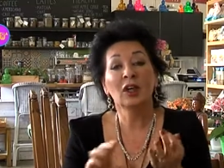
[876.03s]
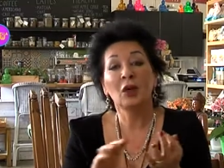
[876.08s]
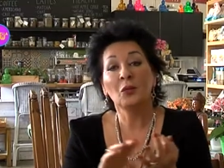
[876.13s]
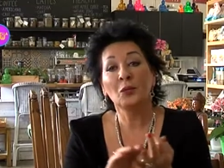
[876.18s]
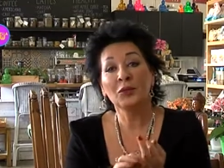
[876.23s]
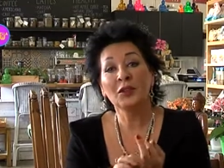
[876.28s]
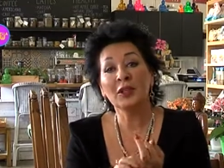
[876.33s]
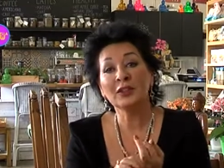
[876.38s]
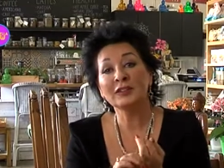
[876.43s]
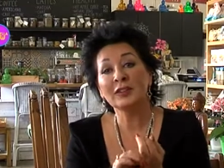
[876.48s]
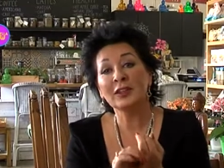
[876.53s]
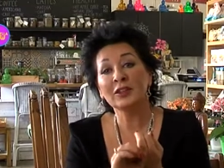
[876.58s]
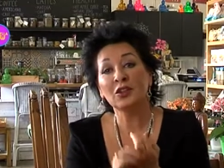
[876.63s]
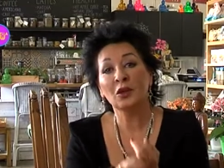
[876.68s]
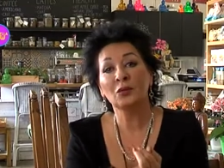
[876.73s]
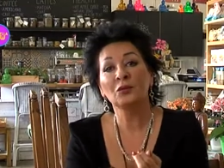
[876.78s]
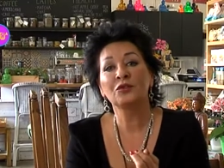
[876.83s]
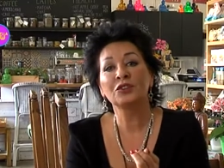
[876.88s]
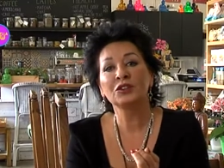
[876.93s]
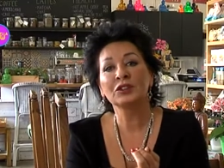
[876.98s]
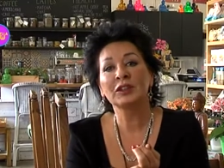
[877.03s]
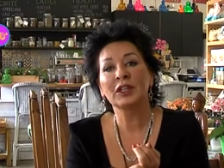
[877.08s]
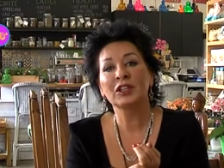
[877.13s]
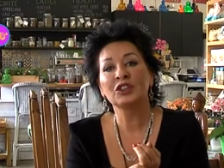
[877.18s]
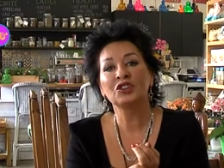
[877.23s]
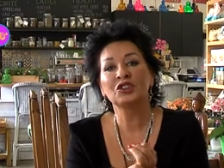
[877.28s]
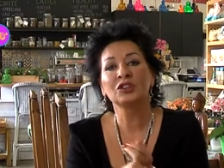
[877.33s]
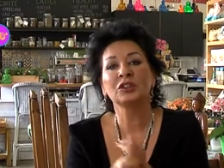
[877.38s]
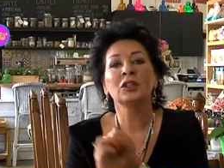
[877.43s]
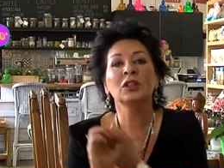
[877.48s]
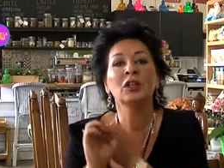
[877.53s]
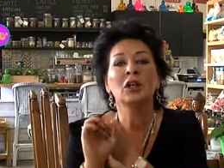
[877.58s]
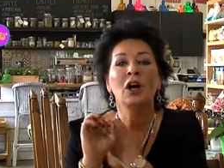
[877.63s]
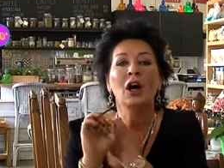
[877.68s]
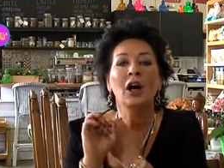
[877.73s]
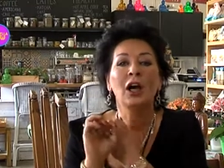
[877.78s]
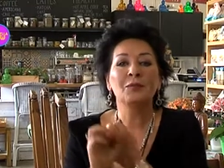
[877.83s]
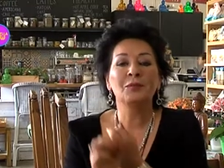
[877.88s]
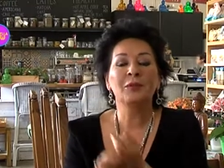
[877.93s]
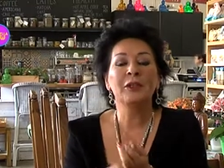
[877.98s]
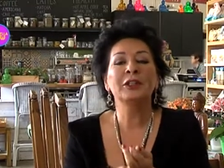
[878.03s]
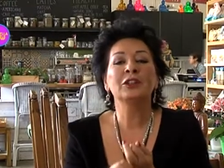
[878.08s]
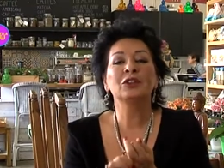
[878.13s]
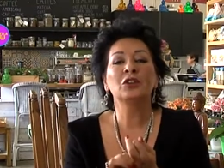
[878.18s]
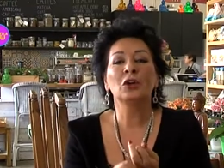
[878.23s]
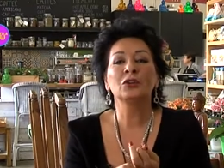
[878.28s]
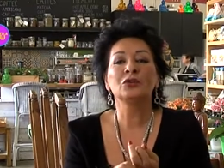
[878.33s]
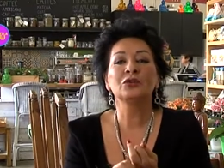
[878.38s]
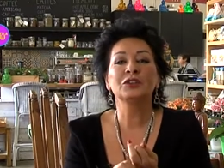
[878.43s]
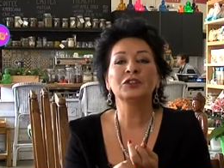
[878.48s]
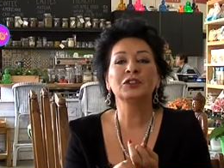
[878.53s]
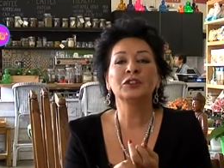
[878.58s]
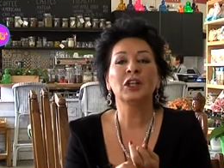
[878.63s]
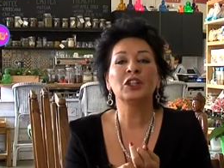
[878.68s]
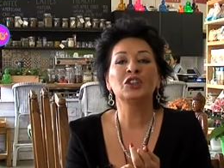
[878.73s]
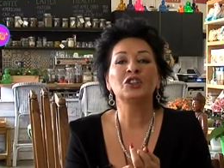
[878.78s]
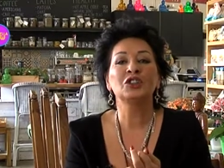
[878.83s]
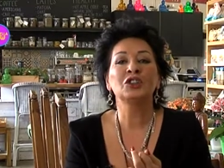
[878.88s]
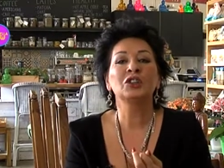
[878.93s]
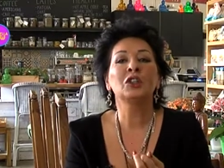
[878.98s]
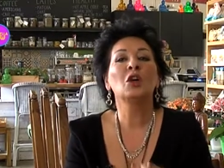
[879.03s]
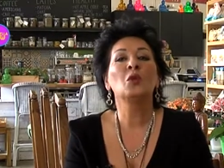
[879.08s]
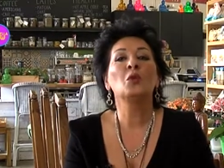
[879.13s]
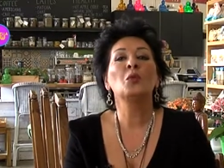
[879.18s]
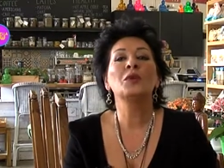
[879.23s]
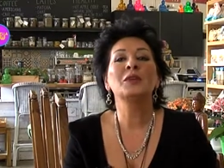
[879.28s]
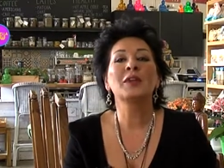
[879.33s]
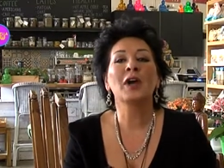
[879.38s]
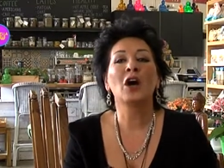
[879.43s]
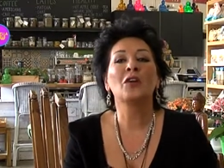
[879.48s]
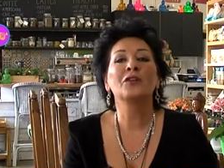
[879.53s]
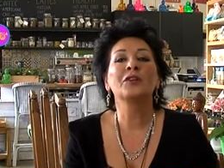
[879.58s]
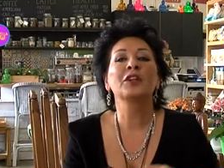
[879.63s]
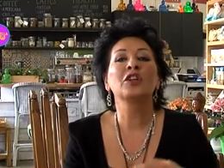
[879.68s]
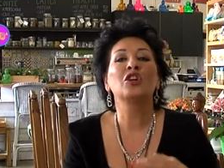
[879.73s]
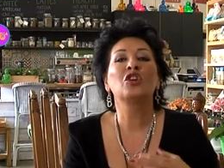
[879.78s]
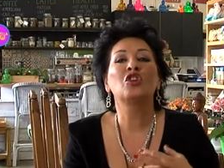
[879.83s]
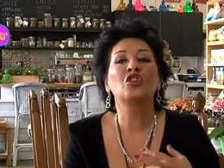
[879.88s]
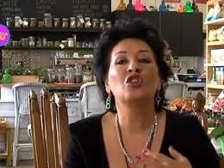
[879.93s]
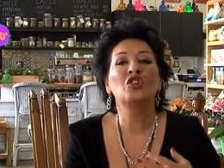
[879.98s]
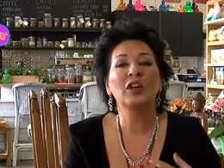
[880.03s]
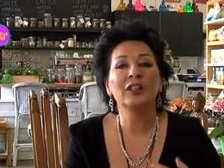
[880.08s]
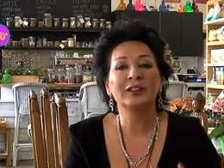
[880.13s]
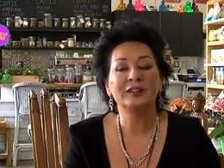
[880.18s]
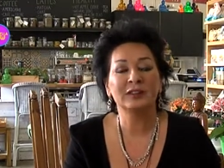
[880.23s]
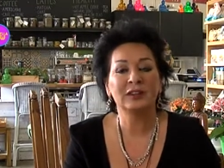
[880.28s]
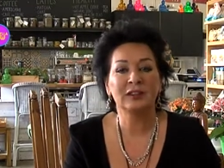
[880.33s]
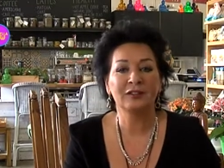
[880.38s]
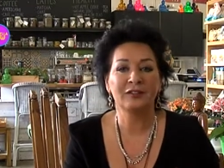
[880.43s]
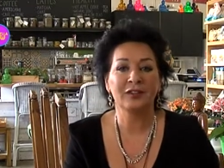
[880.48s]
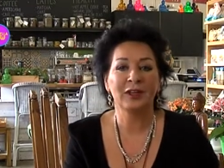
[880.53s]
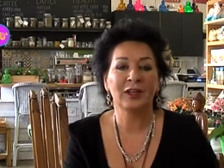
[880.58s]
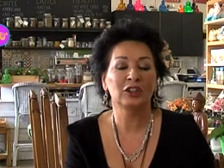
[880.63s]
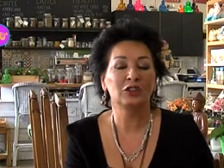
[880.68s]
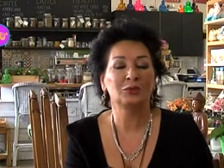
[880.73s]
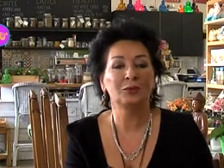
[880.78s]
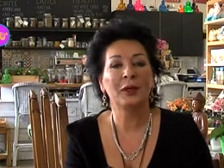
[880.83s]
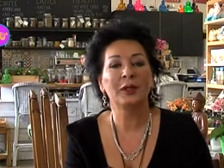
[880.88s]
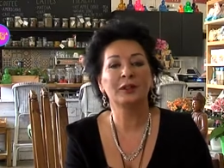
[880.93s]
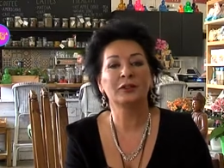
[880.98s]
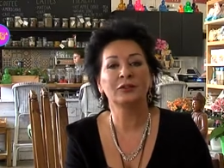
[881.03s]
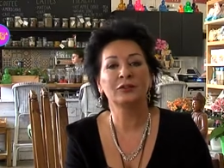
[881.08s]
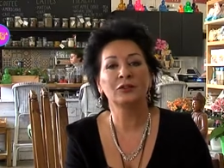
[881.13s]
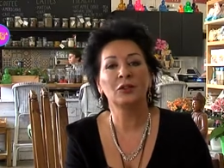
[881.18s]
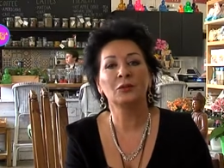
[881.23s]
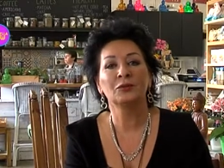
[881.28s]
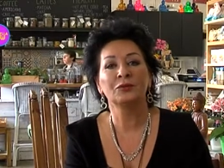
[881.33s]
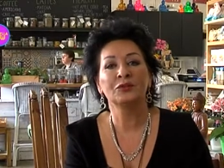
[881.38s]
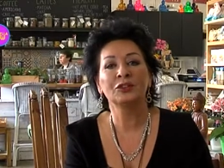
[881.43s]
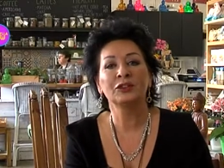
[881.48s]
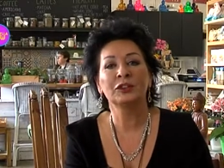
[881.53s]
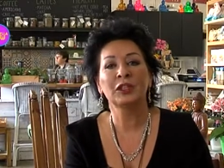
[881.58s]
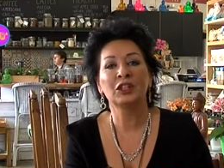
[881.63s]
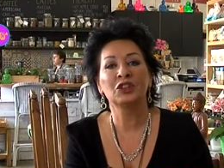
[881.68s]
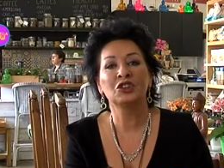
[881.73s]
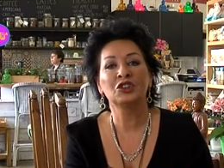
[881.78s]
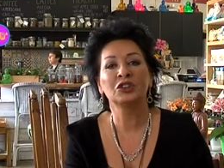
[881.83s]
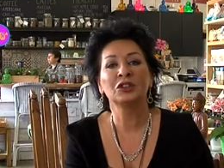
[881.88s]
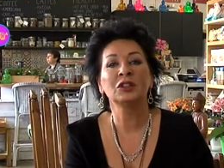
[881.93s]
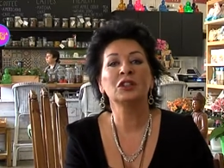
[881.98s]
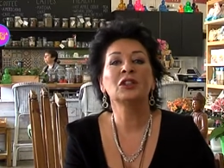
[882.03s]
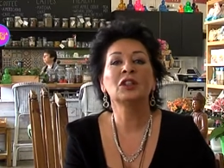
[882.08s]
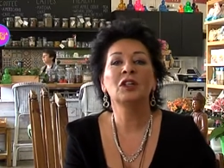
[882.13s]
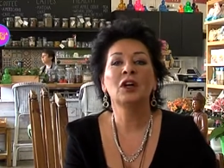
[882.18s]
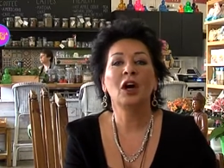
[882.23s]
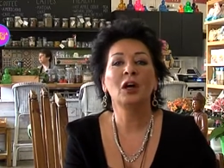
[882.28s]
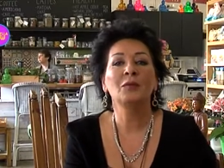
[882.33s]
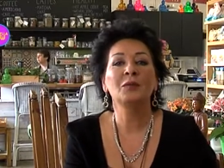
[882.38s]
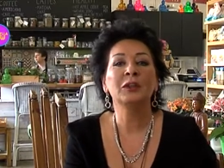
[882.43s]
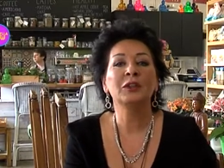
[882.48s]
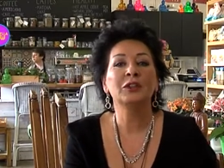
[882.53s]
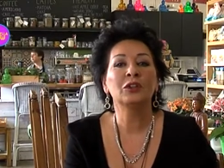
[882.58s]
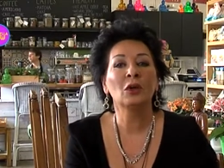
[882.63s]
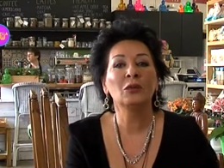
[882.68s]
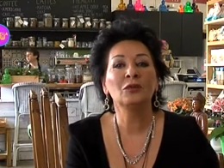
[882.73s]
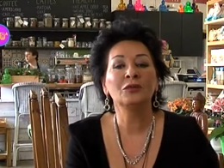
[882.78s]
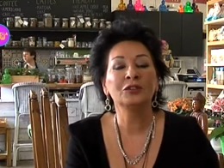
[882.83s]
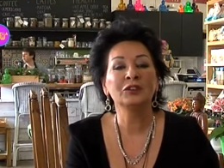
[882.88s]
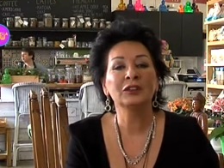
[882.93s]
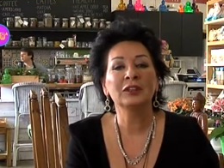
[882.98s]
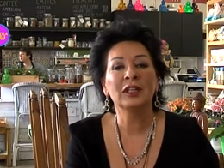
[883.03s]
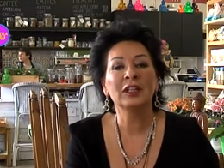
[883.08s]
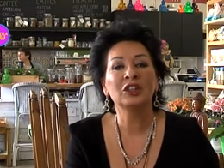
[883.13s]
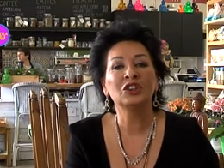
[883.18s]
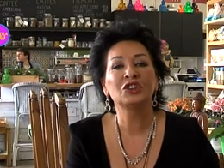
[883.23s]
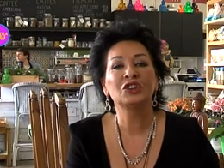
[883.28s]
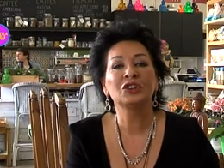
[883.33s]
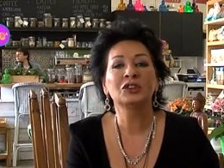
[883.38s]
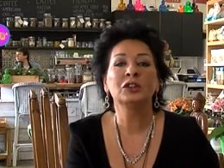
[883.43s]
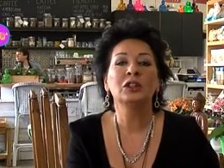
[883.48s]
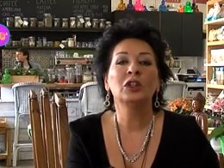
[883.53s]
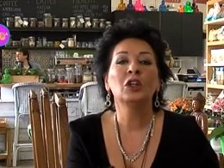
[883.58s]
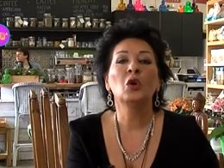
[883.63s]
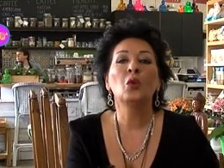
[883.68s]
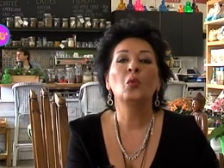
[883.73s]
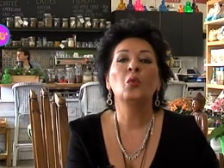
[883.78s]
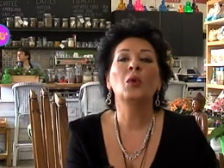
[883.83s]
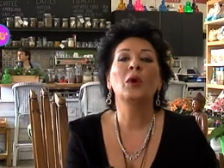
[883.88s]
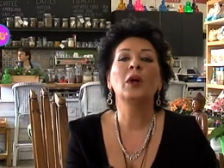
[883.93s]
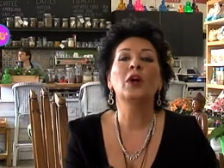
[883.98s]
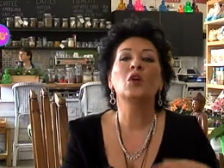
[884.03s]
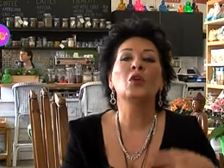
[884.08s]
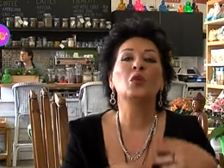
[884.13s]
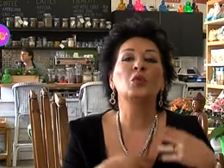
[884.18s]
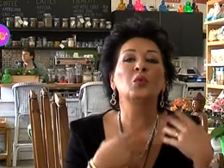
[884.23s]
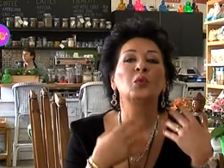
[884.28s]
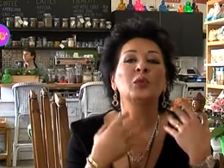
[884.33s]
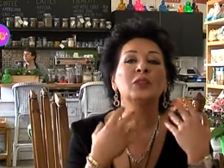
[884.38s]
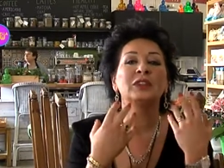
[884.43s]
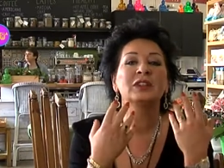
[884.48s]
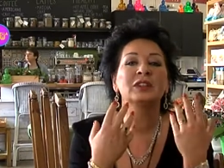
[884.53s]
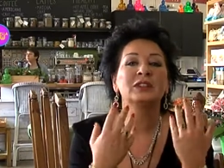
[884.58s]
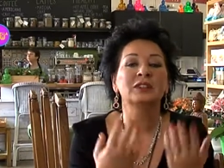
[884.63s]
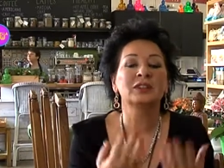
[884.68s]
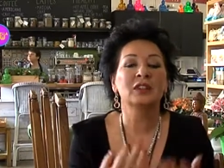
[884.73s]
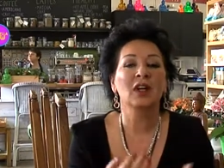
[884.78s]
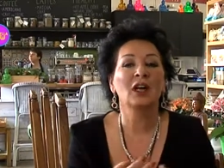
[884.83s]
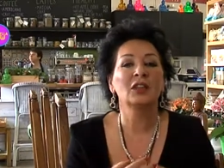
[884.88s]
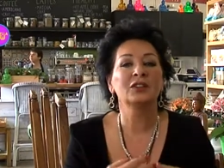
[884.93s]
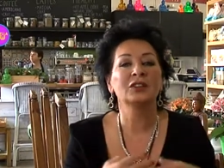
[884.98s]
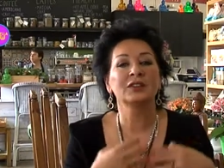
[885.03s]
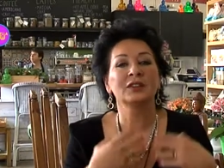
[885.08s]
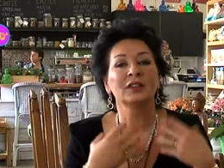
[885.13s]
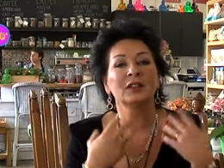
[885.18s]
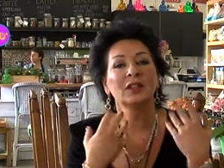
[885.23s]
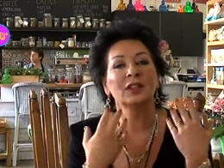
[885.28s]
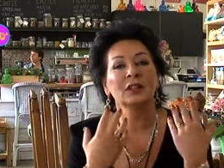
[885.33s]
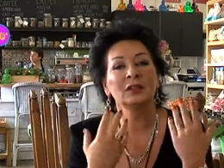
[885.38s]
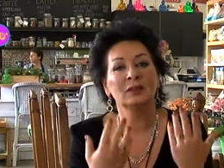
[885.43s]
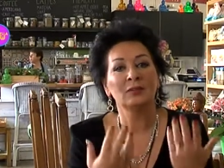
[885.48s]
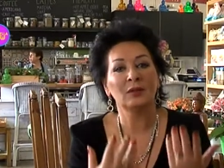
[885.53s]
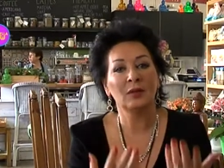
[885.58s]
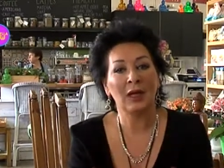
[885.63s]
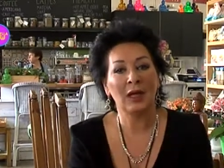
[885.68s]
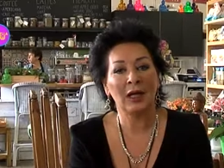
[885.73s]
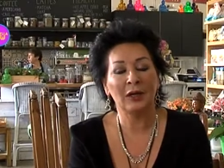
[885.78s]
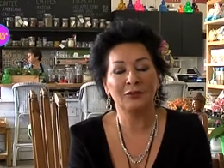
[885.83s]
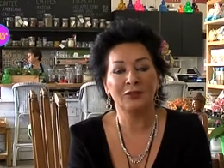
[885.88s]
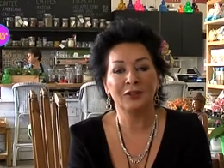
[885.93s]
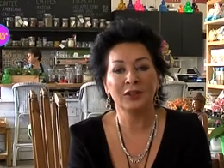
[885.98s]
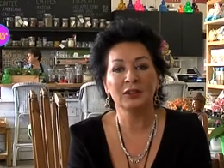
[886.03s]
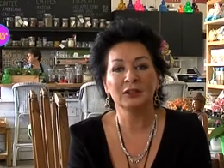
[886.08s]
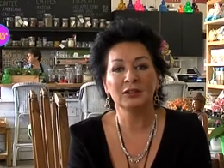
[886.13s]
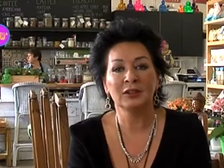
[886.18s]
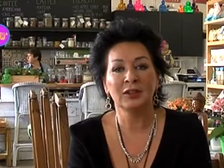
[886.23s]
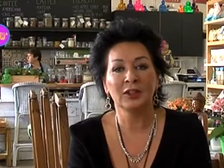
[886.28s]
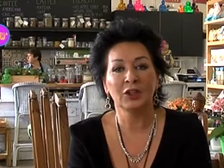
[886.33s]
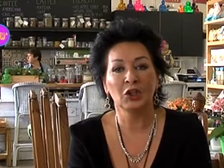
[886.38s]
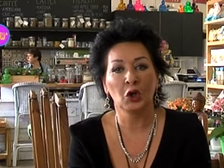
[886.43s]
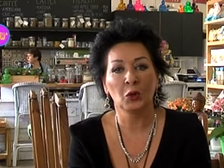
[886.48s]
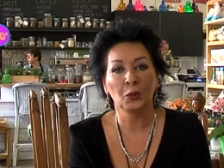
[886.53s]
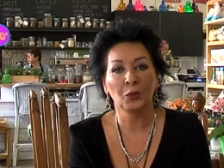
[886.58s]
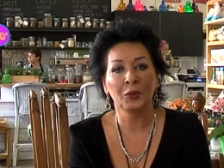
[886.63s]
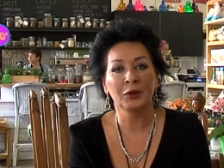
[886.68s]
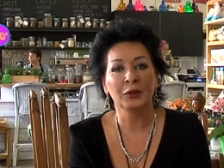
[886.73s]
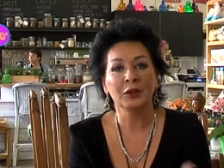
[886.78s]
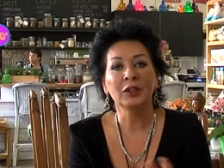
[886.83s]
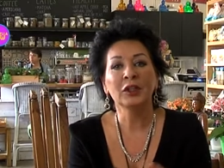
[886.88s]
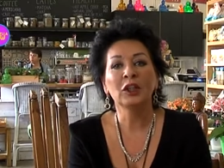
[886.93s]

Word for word: And when I say confrontation, I mean confrontation without the aggressive aspect of confrontation. I mean confrontation where we discuss and have things in the open